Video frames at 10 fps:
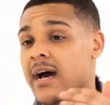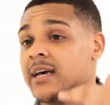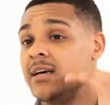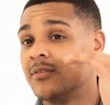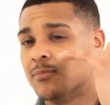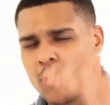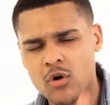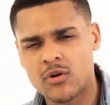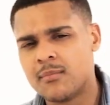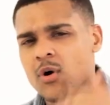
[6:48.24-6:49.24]
Now,
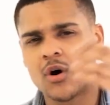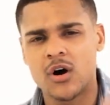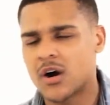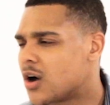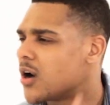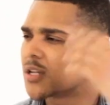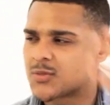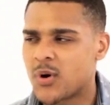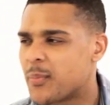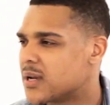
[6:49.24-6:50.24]
more and more,
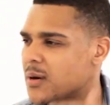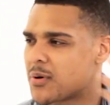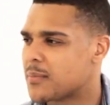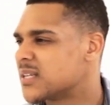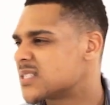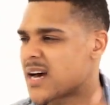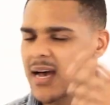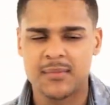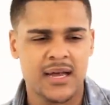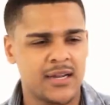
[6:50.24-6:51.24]
Akala's popping up on my
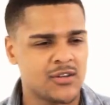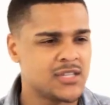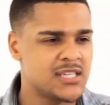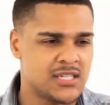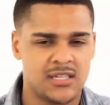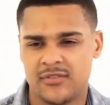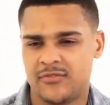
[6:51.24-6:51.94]
timeline on this